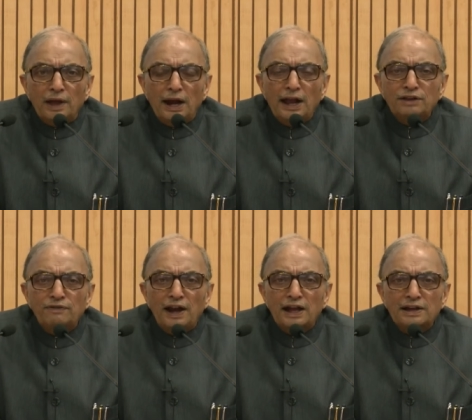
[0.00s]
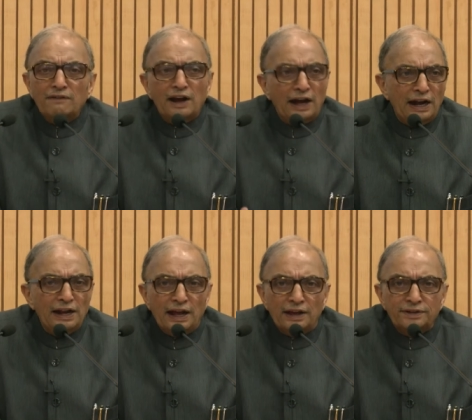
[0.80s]
and as well as our
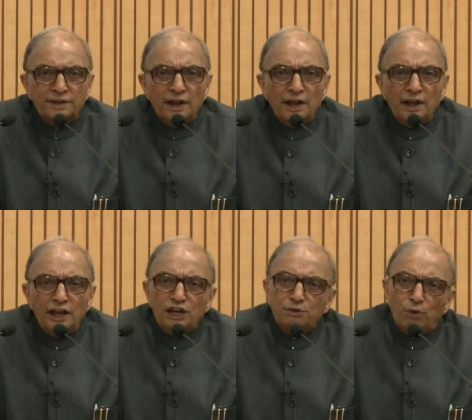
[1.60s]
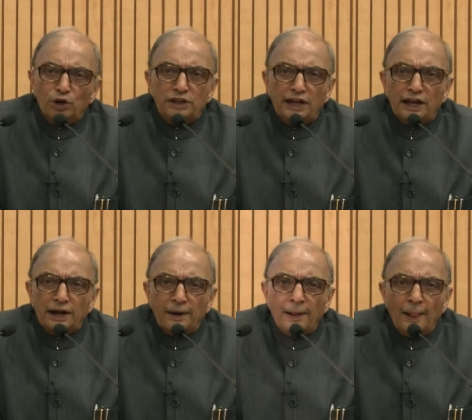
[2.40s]
readiness is both there,